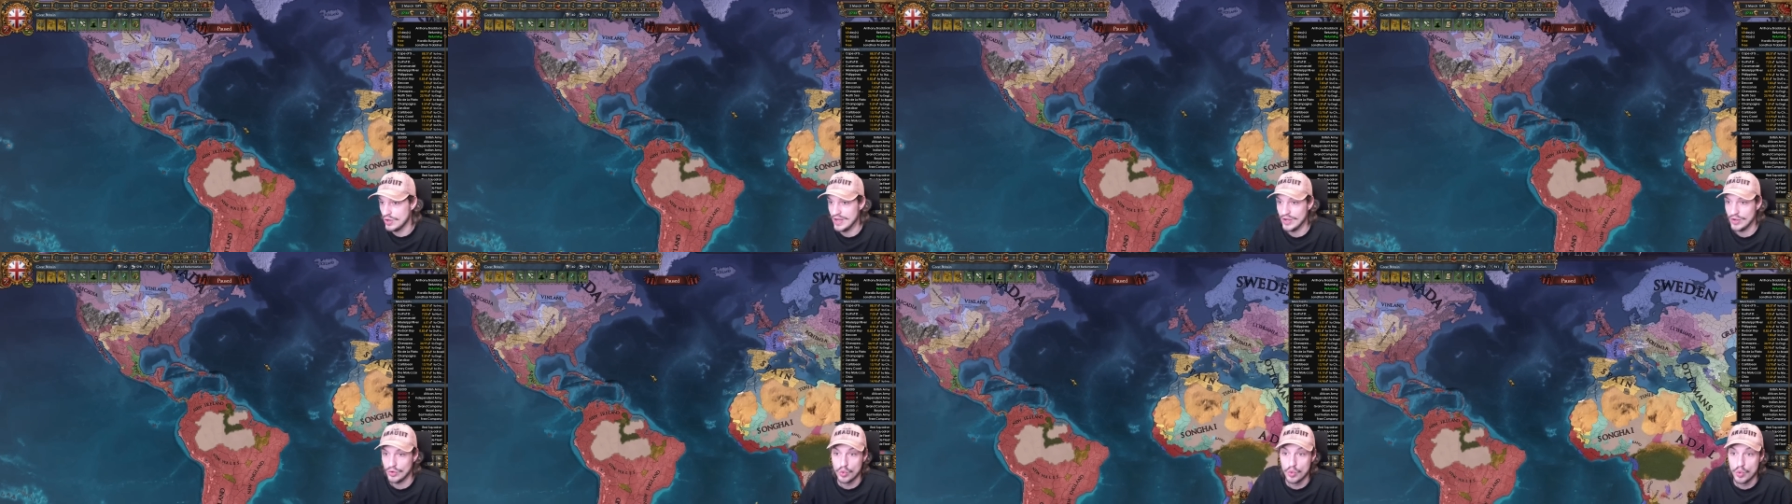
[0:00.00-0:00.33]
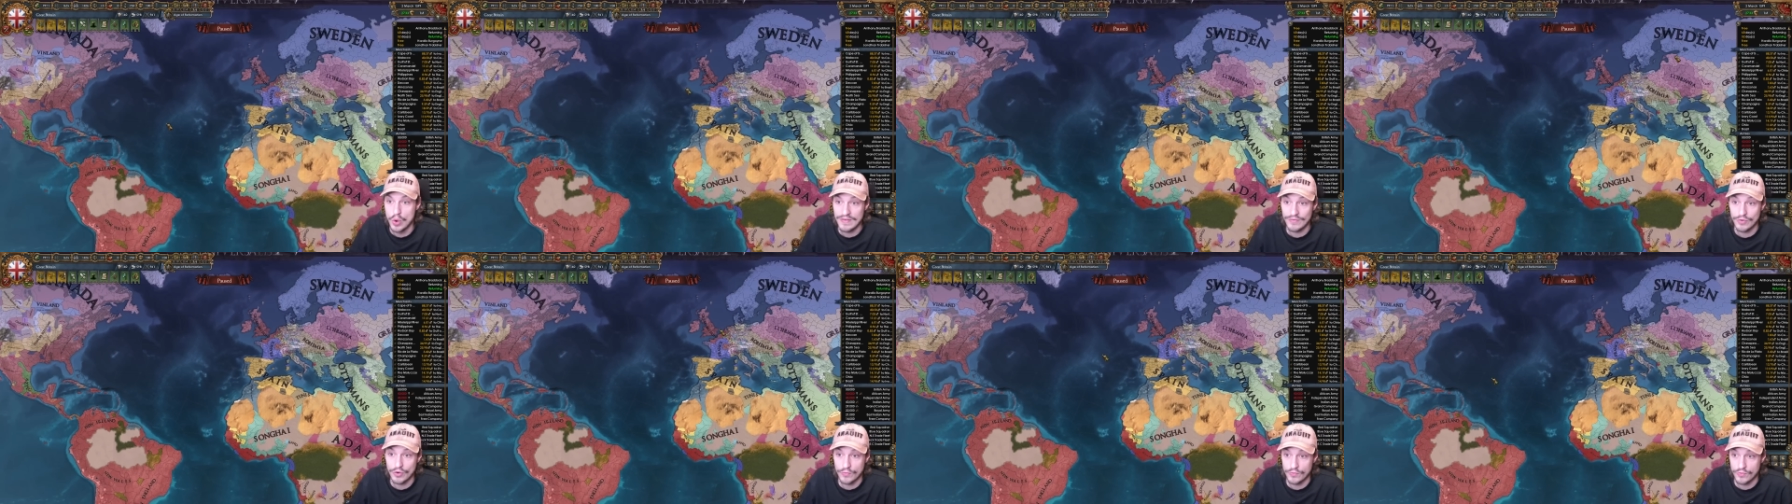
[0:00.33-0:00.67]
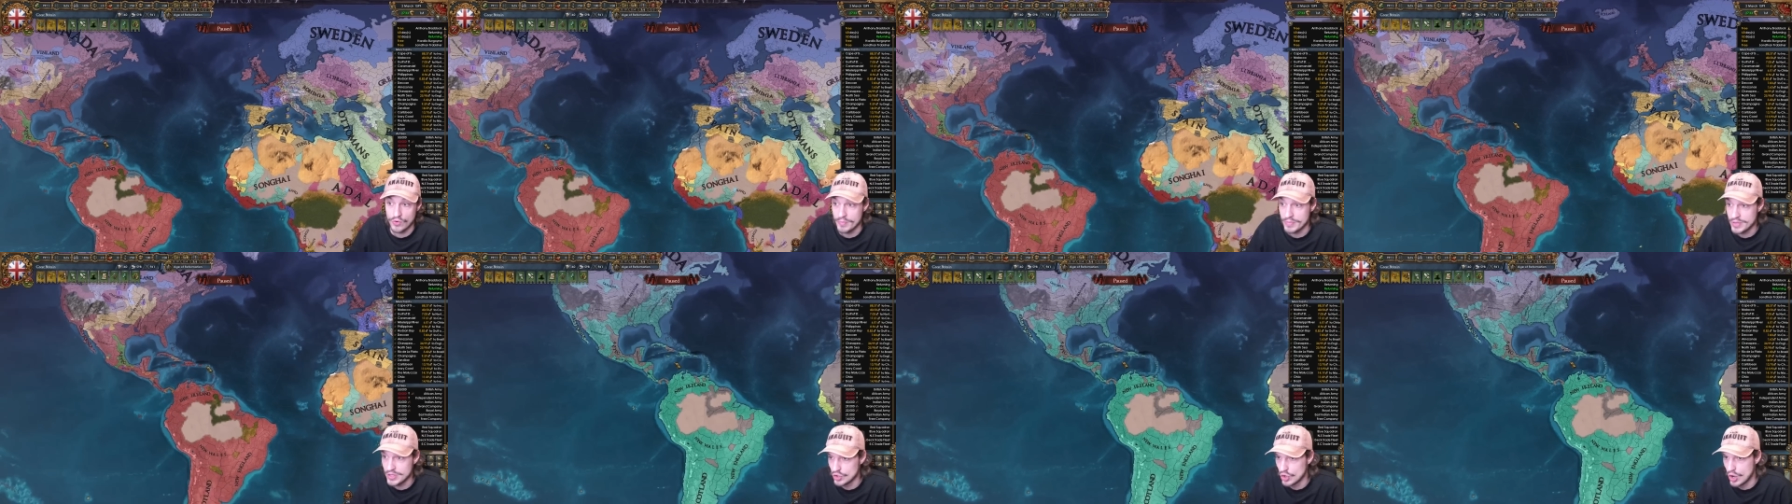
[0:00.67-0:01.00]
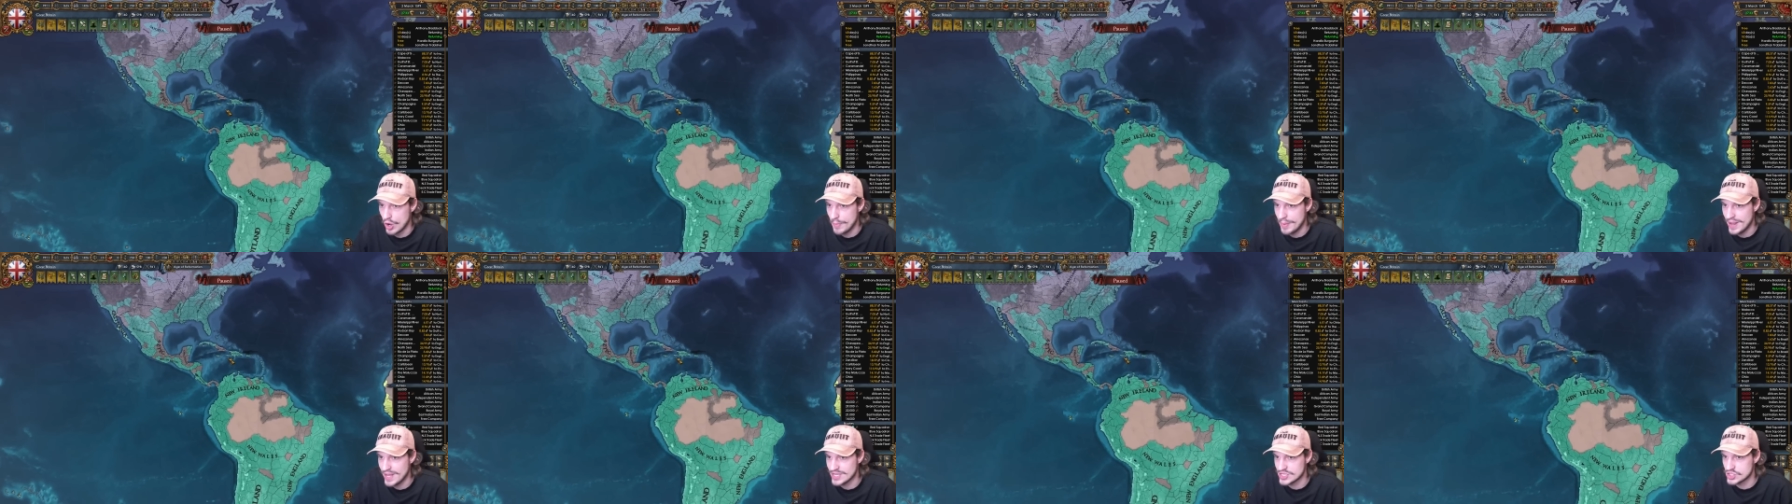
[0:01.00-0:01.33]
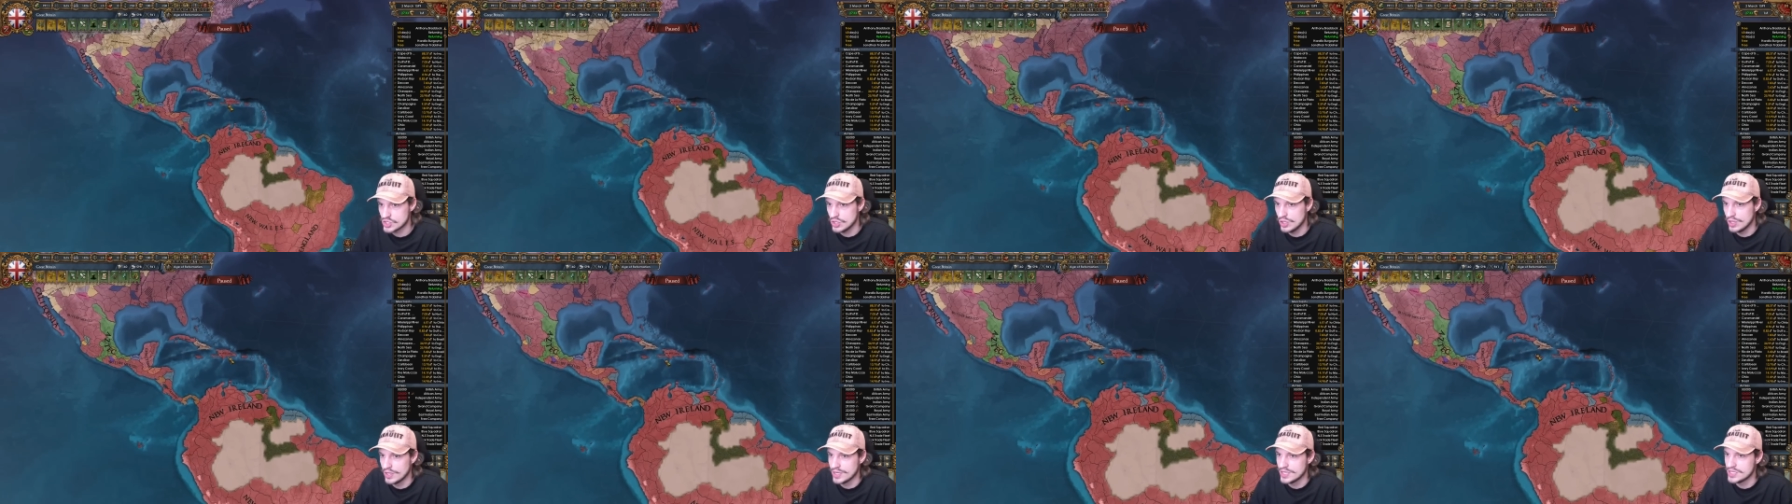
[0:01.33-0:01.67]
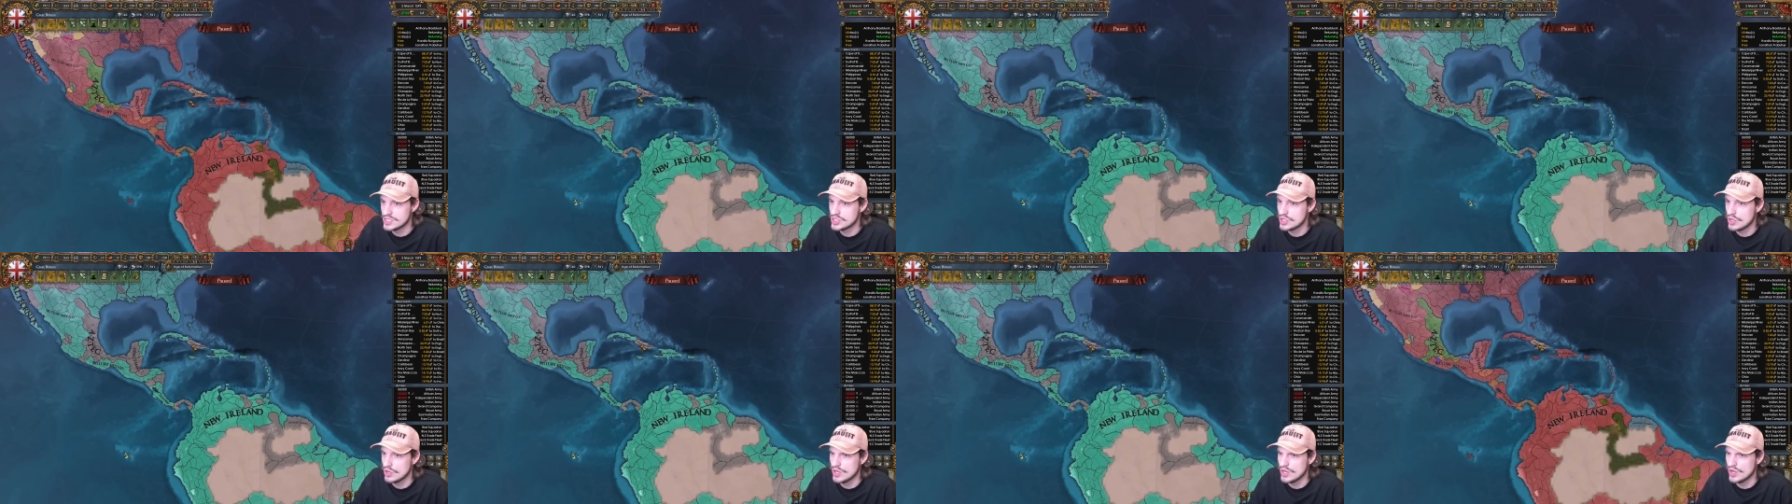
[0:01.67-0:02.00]
and whoever from Europe has
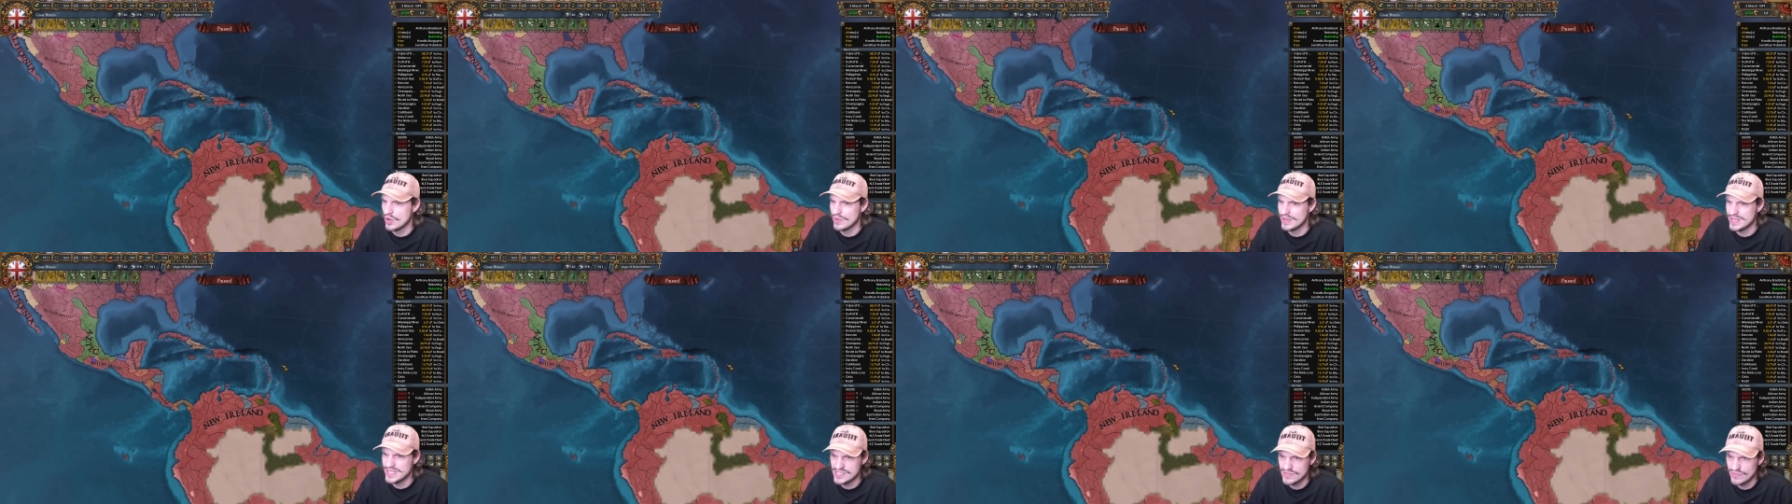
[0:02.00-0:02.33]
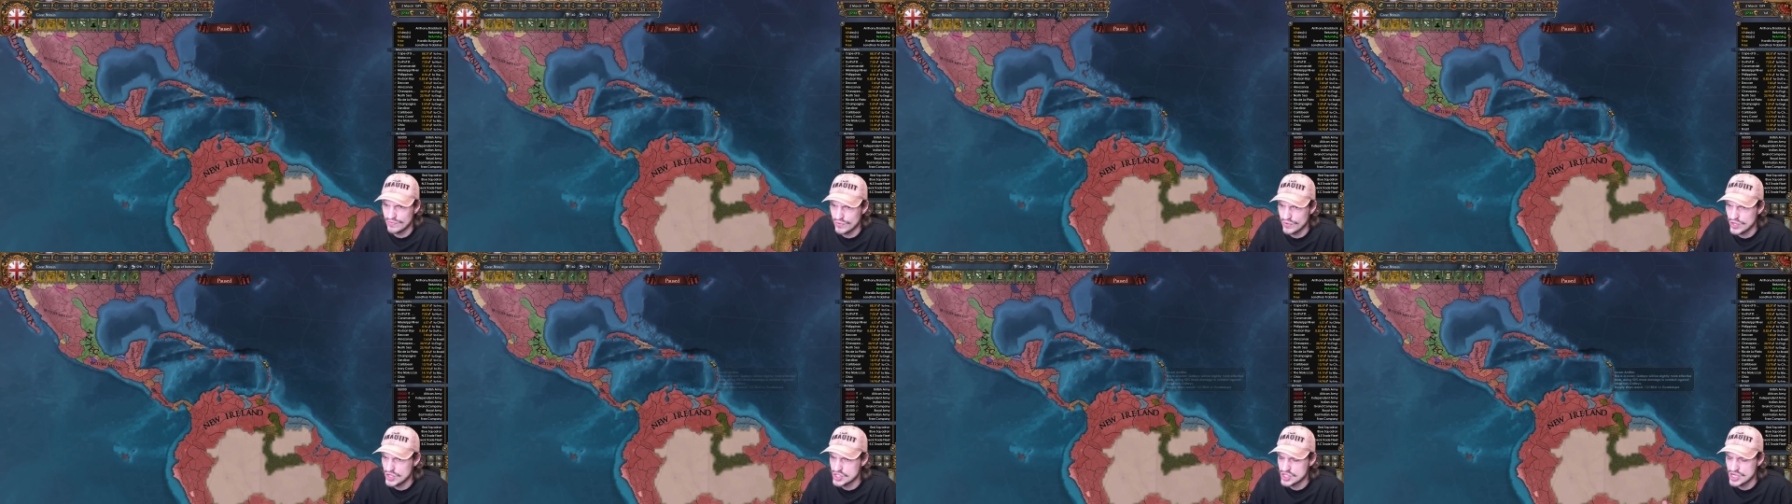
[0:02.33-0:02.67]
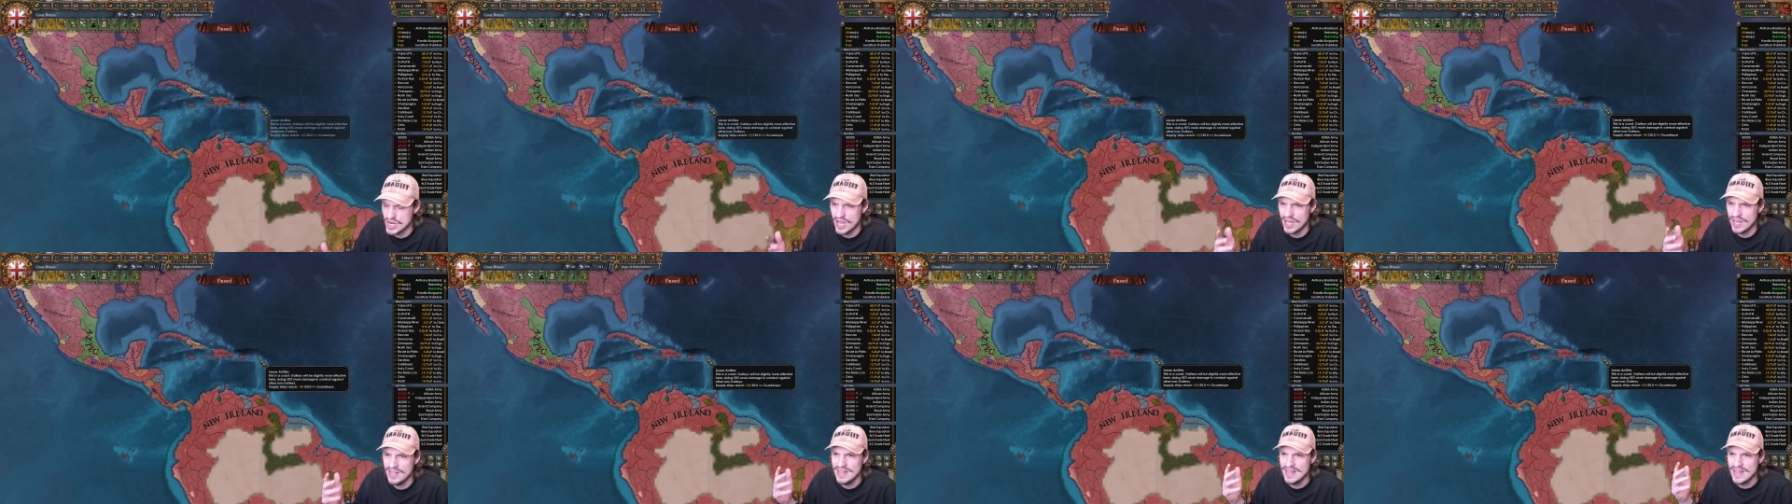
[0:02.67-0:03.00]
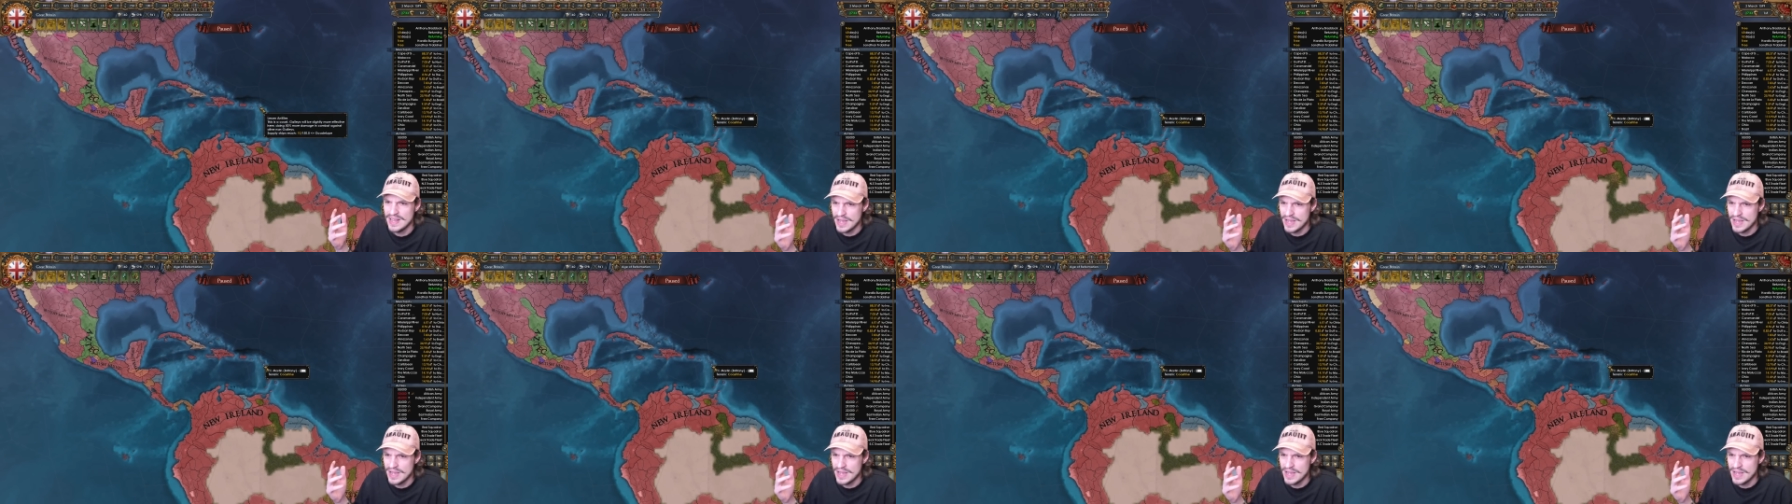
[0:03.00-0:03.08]
colonies here, you know, East Frisia,